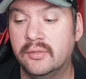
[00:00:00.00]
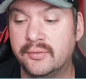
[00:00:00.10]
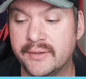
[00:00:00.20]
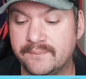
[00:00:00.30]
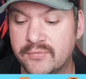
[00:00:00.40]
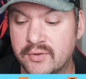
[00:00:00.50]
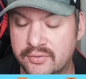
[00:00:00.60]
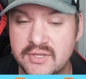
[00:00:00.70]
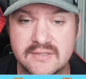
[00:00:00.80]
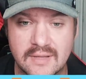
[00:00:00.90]
Like, the,
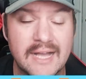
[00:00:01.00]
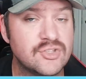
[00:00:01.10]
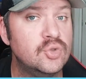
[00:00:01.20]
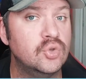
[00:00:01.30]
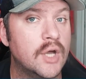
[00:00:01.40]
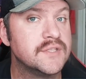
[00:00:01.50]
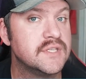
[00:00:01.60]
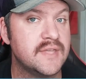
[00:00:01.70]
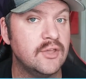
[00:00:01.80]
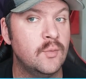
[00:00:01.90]
these last two
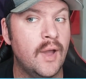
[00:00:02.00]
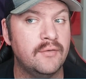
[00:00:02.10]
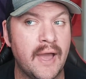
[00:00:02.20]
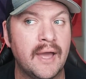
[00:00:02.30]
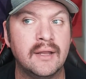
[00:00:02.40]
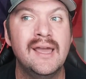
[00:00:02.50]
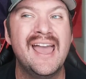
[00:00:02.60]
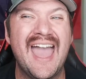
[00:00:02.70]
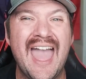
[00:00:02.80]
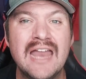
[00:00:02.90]
losses that you have had,
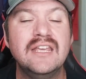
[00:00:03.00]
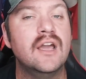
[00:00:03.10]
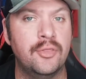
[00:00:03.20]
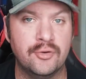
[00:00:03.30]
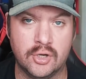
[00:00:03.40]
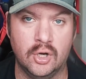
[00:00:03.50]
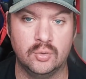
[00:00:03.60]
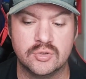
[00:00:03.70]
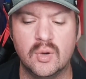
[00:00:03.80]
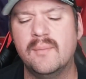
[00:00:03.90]
any other
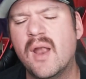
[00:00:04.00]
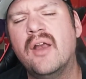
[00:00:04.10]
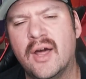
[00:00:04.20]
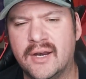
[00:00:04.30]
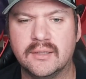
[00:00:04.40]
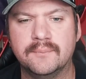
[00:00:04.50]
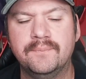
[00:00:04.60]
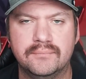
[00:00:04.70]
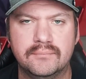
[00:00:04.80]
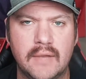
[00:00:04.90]
coach, well, not, not any.
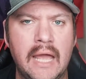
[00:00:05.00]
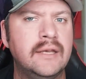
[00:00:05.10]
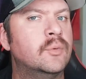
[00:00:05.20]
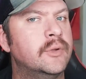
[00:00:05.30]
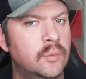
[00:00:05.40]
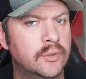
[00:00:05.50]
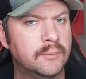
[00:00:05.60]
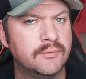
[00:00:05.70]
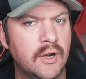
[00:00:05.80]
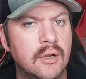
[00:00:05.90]
Andy Reid wouldn't have
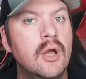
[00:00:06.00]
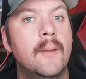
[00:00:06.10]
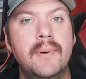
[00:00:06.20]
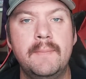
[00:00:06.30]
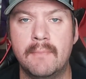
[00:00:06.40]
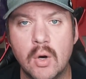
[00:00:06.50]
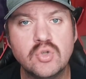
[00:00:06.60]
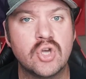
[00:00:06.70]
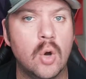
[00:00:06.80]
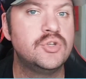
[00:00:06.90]
been fired. But
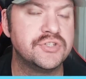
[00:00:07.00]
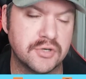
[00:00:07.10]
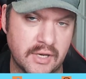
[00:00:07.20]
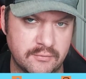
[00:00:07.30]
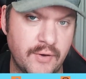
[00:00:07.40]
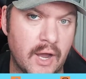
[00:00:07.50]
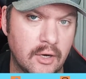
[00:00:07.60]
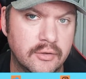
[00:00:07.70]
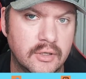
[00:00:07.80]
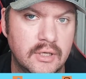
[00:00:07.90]
most coaches are getting
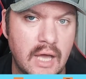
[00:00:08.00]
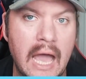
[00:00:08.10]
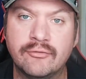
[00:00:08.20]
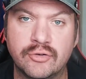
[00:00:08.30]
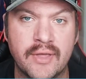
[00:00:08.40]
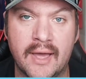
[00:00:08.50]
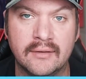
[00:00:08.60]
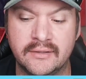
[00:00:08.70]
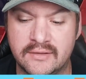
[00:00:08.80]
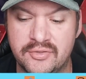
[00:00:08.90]
fired after that.
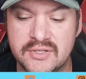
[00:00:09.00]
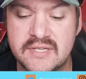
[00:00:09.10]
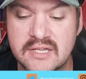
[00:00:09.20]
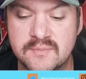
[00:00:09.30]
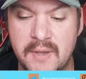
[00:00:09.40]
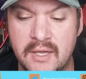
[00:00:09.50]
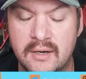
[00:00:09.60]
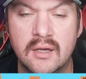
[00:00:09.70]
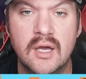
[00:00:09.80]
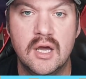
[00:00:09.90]
Like, th this has
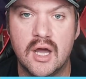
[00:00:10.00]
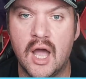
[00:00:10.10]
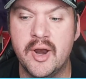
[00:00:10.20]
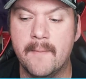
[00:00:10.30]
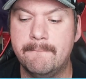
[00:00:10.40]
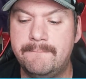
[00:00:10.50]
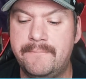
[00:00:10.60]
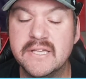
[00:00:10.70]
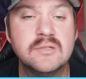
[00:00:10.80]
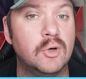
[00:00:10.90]
been an
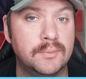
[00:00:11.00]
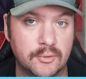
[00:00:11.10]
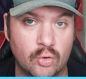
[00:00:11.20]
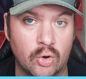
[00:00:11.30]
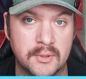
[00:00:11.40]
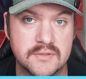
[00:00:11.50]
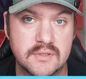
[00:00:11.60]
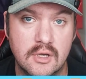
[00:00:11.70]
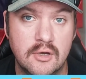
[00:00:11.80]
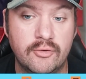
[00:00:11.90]
abysmal performance
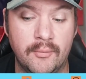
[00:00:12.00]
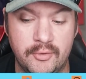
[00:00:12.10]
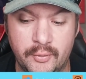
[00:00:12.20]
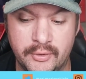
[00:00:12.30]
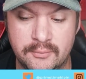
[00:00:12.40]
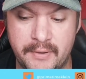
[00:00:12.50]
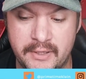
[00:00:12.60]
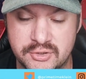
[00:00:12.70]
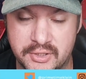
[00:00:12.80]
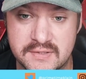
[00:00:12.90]
from the New England
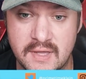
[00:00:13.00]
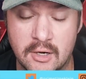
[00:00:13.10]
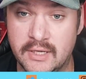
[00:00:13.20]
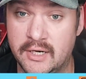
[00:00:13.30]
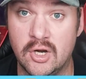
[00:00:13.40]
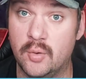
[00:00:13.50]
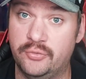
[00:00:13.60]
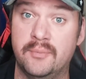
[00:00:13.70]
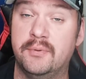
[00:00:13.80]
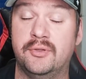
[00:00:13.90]
Patriots. They are getting no
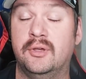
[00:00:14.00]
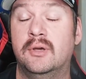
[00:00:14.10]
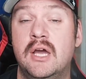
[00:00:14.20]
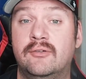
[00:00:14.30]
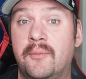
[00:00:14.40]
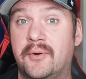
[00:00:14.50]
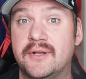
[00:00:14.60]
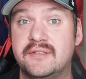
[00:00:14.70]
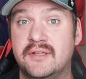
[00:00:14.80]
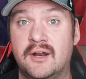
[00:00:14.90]
sympathy from the
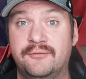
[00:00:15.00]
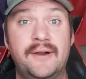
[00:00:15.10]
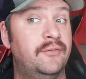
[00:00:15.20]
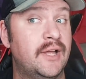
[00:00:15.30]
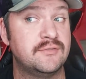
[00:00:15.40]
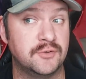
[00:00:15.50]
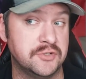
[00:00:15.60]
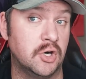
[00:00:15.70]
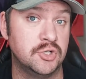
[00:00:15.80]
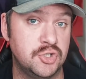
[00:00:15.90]
rest of the N F L. That's for
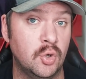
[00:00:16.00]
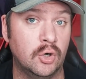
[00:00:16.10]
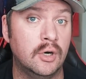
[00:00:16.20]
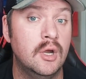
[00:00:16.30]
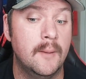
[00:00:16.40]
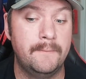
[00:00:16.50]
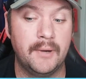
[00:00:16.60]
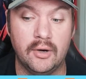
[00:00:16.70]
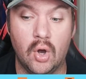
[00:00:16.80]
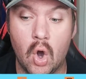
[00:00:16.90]
darn sure.
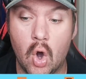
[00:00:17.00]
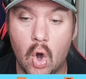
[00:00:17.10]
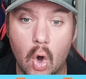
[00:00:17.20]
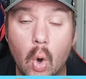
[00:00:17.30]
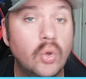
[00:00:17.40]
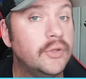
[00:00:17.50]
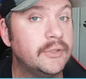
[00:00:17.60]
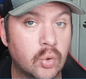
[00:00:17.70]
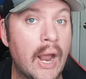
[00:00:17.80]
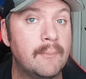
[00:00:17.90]
But holy
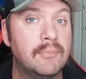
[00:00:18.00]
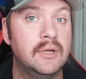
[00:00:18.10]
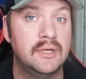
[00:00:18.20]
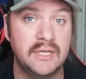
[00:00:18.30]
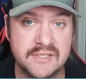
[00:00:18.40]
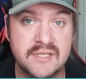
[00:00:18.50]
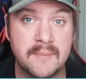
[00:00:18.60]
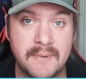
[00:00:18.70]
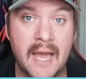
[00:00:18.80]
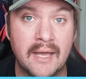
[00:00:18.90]
crap, is
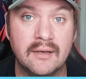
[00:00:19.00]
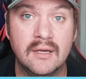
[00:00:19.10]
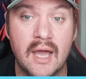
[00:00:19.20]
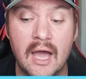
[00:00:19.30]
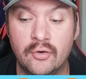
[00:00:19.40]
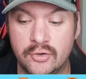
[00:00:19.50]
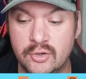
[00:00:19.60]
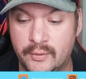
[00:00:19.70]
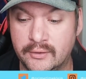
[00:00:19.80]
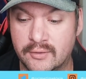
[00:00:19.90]
it bad out in
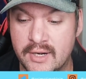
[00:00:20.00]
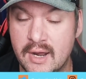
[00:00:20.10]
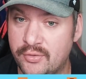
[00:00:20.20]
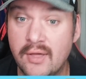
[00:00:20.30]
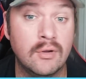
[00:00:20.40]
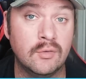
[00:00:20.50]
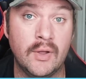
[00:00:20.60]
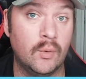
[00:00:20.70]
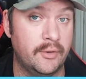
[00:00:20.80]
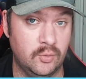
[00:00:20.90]
New England right now. They look
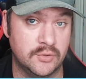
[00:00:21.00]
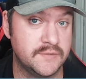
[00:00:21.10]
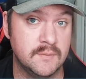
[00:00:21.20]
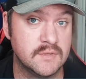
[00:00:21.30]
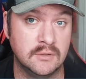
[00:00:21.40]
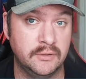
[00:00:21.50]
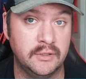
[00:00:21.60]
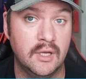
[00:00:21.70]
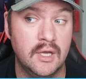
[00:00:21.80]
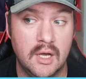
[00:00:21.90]
like one of the worst teams in the
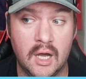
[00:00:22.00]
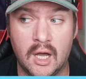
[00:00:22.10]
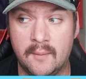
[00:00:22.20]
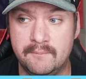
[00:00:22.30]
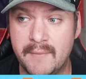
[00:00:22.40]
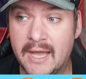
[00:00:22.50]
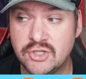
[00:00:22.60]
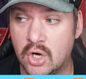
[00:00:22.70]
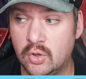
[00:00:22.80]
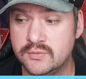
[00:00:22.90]
league. Um, Mac
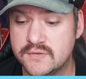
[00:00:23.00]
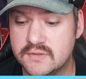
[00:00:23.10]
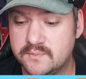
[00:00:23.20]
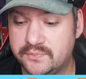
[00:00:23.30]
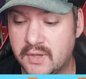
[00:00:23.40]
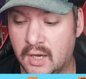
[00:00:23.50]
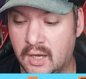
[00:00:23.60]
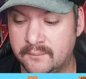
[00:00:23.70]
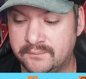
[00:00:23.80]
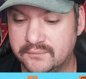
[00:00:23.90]
Jones,
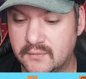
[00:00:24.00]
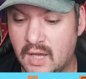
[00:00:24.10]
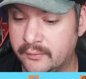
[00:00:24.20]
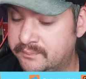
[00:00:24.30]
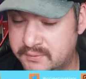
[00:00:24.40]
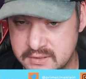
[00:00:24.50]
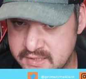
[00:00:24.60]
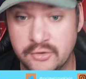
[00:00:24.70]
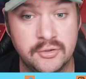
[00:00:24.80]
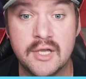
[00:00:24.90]
um, I've been
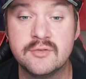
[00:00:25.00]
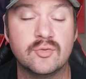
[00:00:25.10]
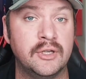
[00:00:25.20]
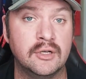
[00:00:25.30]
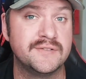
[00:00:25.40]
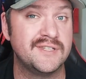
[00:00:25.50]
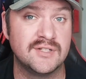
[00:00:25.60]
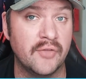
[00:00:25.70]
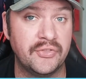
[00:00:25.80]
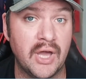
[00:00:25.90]
telling you guys for years, he's
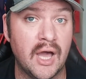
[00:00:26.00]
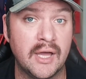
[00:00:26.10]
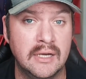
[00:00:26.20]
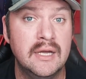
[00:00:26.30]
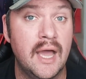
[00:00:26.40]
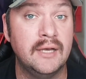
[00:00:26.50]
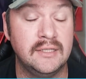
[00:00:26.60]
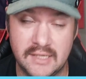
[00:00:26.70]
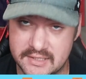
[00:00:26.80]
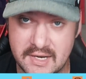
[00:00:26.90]
not the guy, and
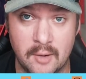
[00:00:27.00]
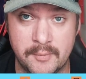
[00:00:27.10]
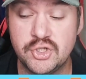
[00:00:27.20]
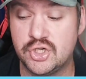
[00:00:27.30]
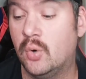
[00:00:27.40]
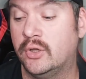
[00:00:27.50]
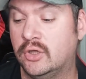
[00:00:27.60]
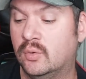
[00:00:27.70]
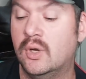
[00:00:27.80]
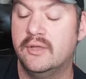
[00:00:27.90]
he has now been showing
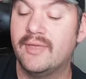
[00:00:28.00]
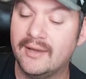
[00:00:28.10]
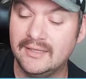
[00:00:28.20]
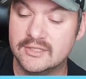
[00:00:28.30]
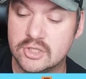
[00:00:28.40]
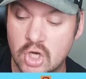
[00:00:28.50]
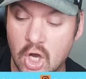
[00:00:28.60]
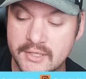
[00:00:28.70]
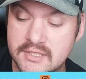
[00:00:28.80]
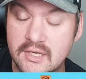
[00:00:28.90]
you that he is
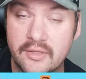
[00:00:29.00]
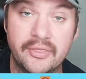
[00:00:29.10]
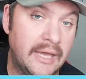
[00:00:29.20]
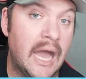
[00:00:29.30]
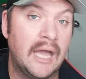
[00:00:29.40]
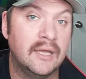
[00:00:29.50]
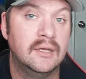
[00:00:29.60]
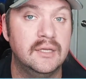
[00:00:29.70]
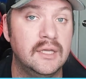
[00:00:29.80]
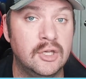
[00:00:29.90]
not the guy
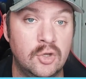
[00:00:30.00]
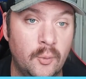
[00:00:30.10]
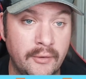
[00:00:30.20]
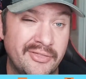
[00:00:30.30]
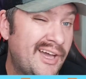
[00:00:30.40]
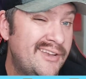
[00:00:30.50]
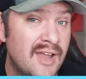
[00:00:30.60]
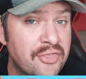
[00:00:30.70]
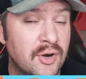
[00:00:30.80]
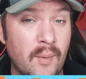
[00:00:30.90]
in New England. They got
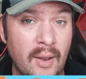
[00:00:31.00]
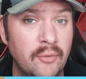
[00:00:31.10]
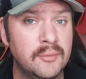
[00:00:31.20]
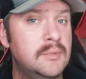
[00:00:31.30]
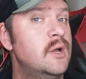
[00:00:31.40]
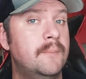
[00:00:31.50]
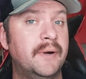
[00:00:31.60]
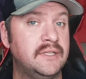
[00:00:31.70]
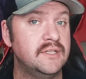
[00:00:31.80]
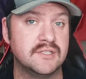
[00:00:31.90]
nothing around him,
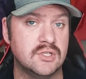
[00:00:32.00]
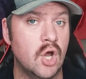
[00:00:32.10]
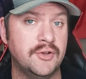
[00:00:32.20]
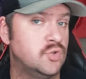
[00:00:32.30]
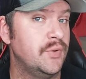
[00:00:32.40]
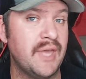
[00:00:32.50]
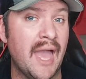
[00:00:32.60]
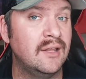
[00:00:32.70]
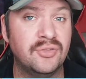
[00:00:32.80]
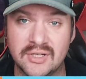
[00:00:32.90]
but he is not doing
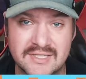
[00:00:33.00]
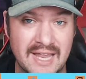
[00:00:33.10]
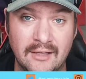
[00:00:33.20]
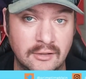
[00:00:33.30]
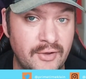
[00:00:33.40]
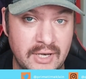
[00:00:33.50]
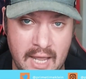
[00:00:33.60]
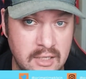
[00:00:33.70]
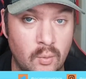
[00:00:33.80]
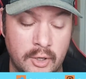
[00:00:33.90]
anything to elevate
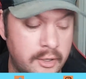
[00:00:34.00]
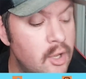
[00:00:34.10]
anyone